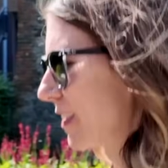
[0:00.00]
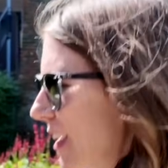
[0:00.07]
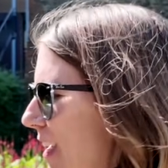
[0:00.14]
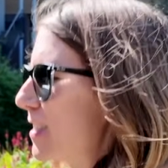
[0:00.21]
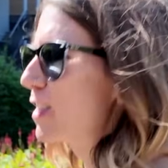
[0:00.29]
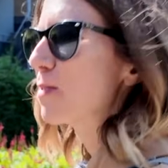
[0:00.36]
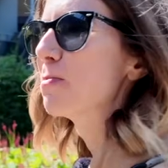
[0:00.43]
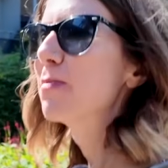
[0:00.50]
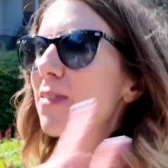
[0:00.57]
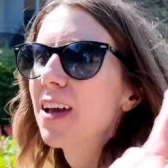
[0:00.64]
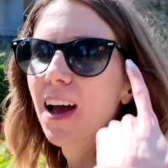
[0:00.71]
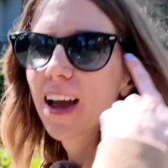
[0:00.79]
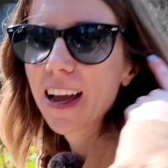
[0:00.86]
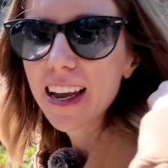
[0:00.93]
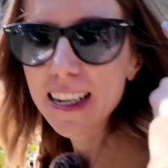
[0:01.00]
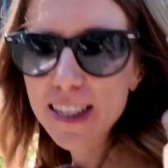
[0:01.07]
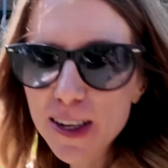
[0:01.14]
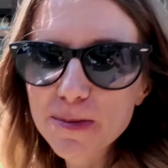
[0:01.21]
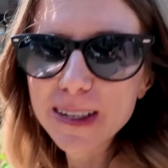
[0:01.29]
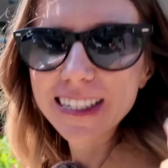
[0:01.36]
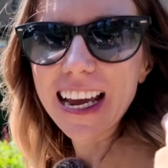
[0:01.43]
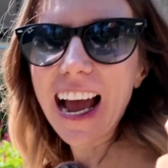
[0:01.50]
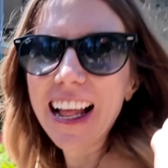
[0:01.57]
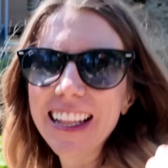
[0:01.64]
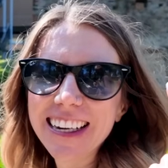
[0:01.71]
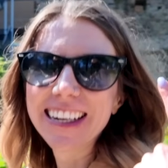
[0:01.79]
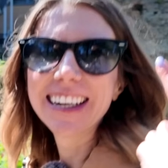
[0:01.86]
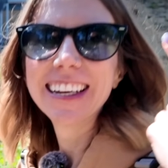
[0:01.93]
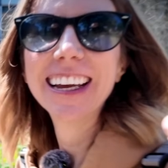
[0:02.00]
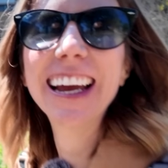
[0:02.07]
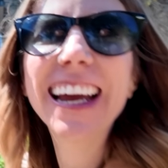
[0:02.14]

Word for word: It's, it's how your, you wear it. It's your mentality.